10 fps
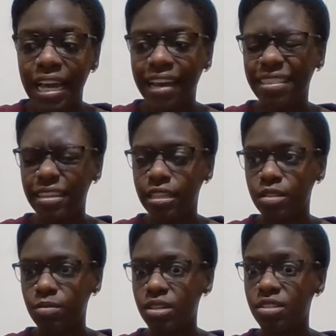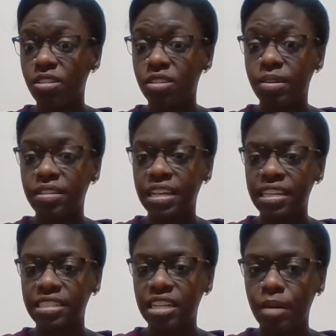I think that's what I talked about
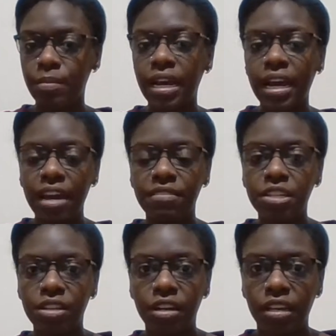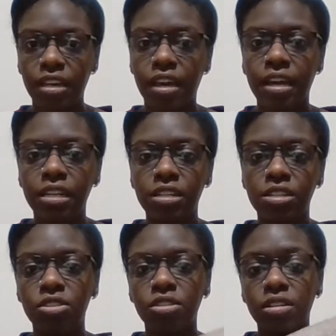last time, and I haven't done it yet. I need
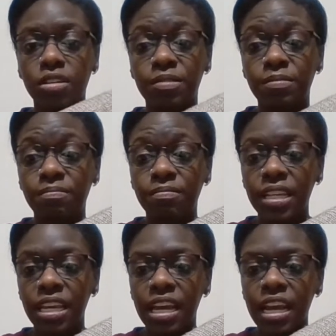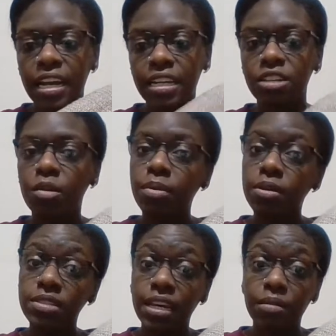to go
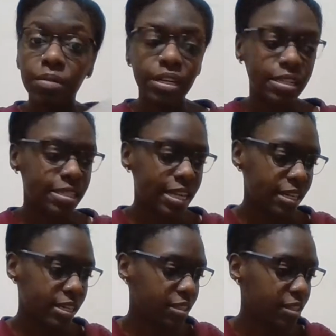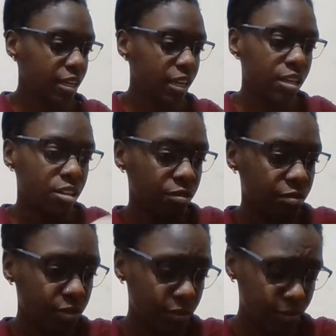post that because that ends at the end of